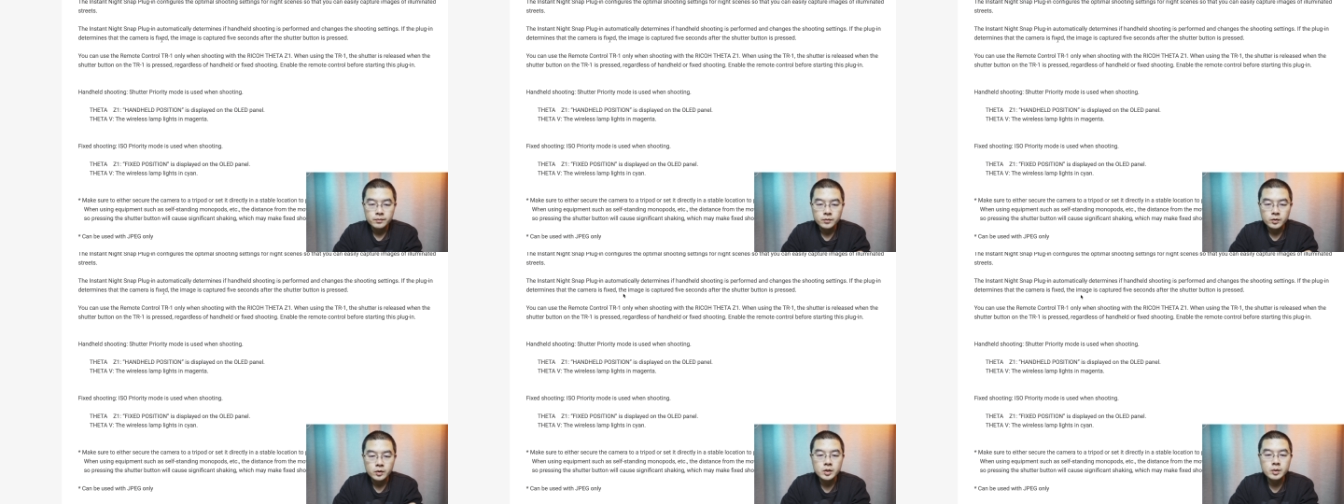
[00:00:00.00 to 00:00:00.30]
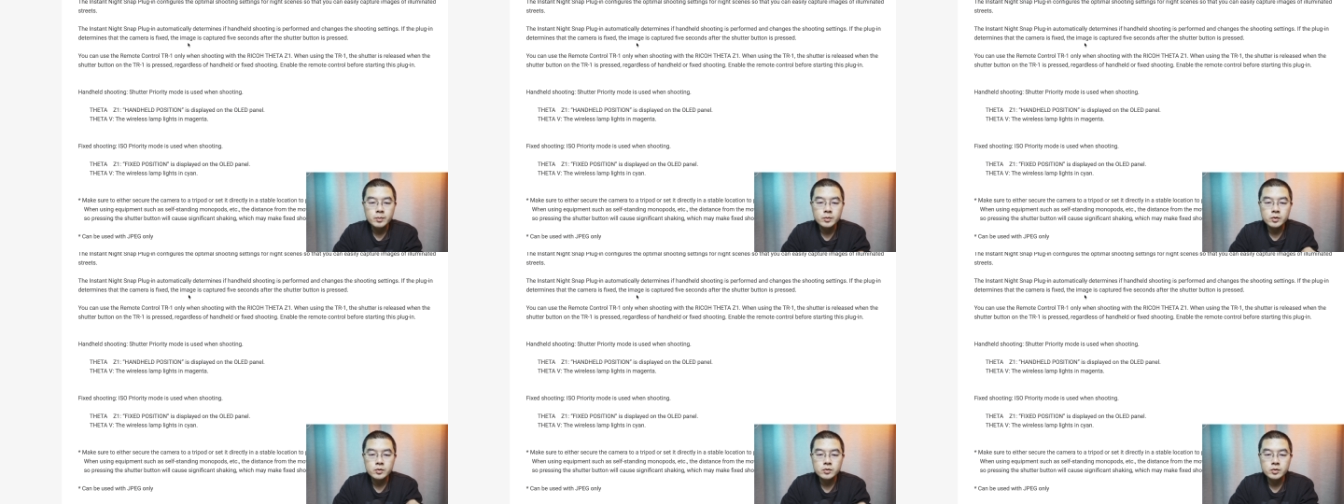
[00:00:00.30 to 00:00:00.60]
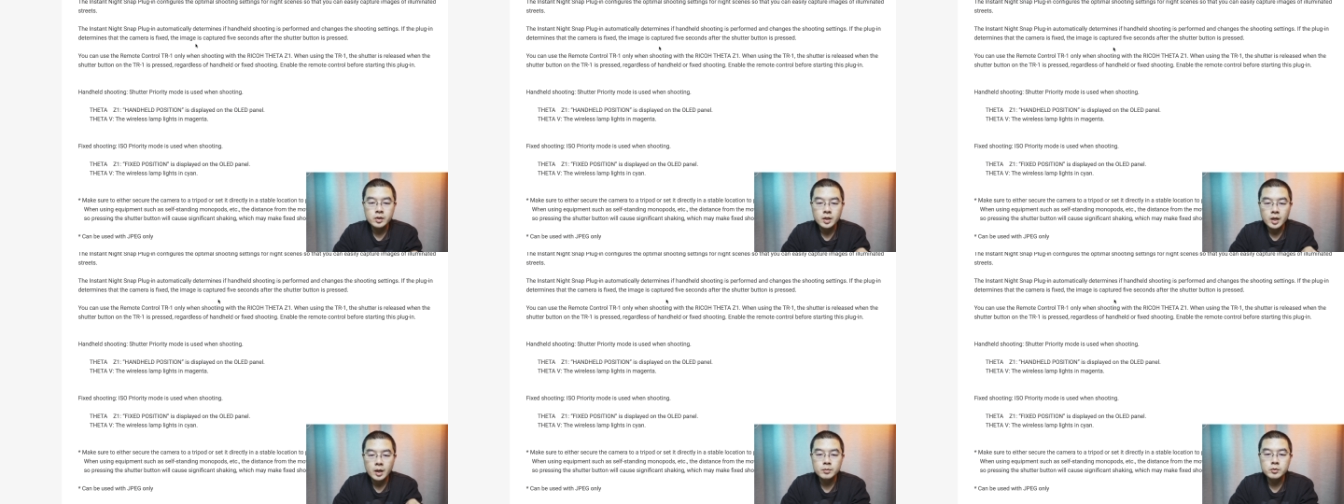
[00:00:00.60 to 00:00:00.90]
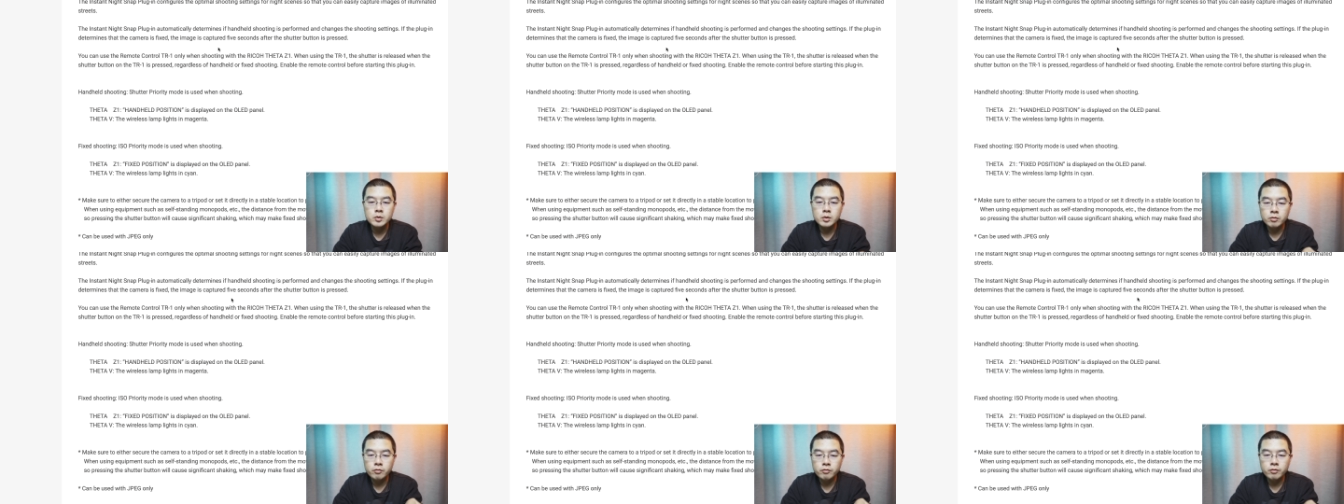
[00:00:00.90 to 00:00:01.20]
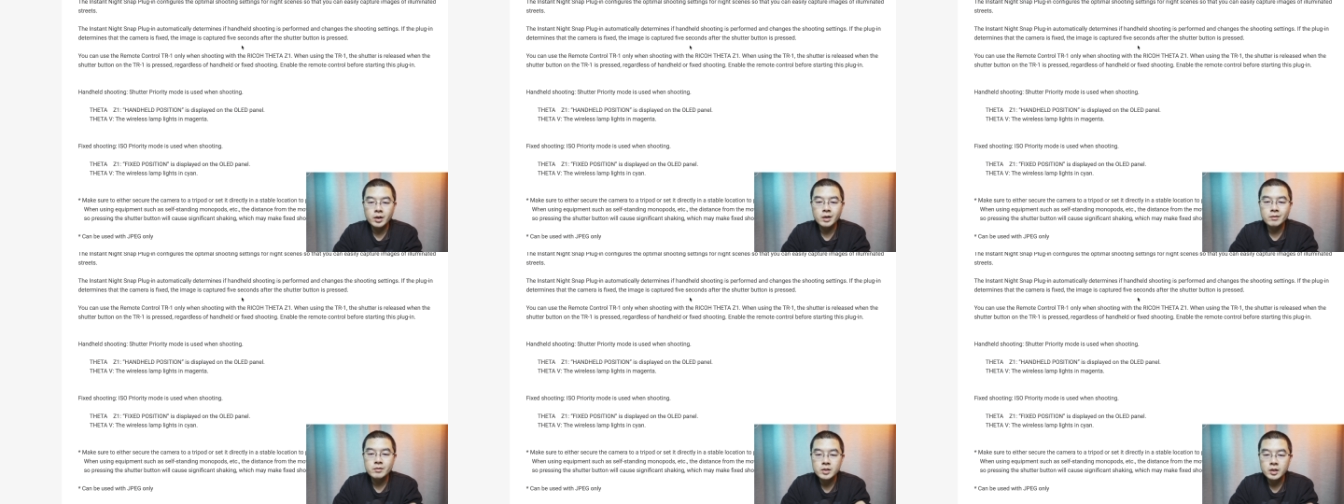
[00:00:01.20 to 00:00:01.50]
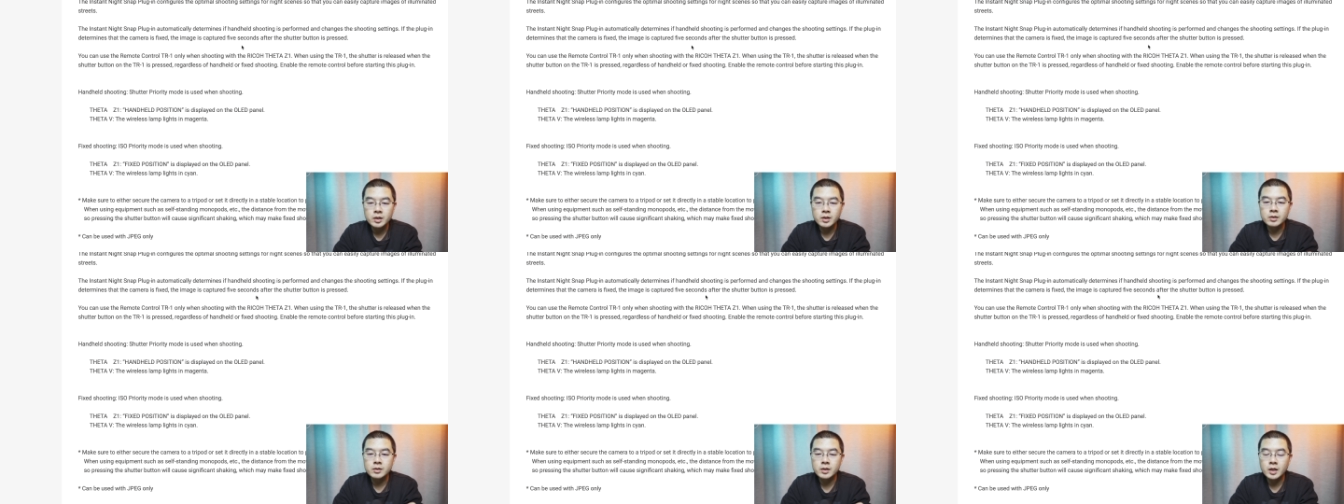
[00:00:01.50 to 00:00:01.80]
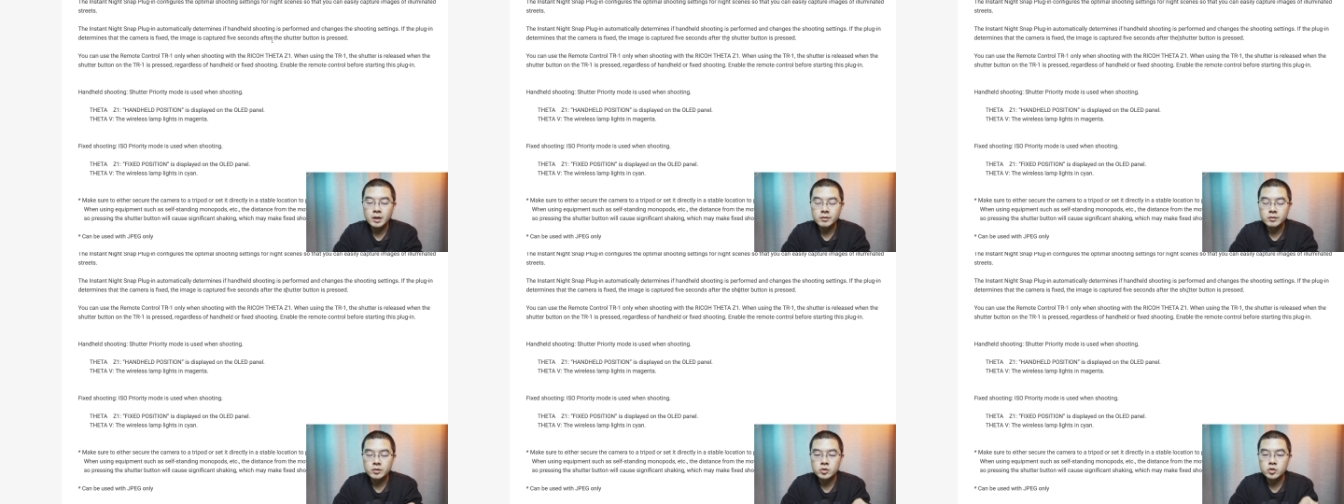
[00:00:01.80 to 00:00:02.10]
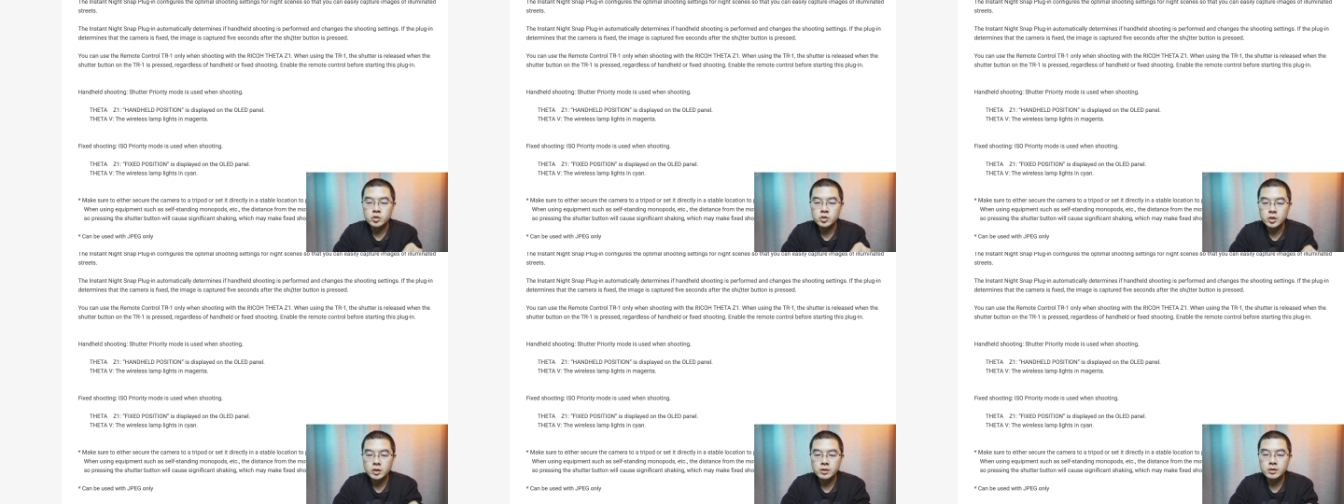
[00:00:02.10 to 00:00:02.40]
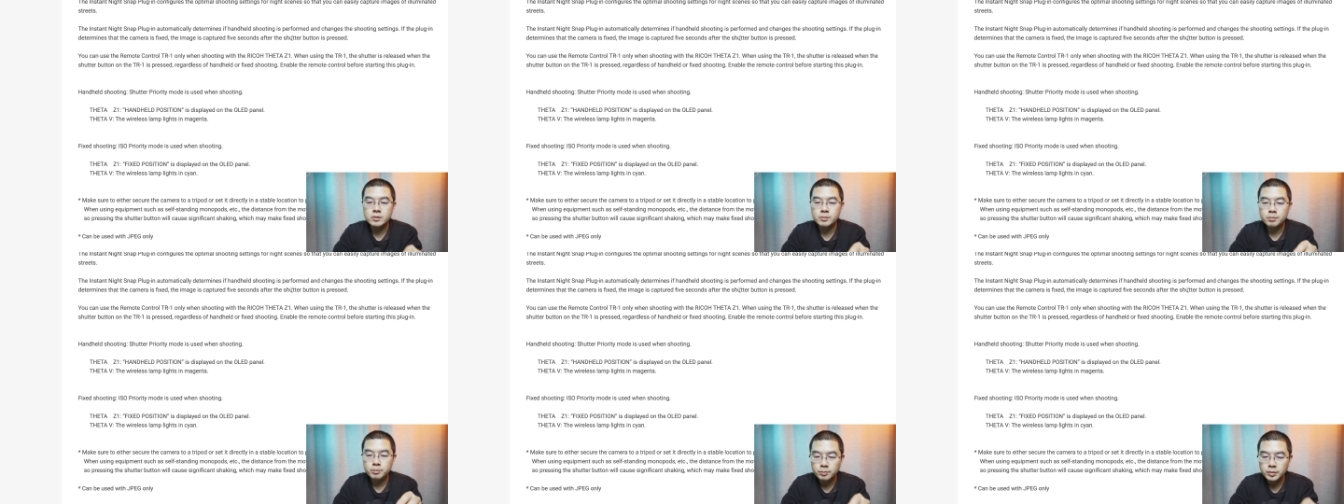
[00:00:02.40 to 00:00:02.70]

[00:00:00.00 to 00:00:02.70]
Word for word: the image is captured 5 seconds after the shutter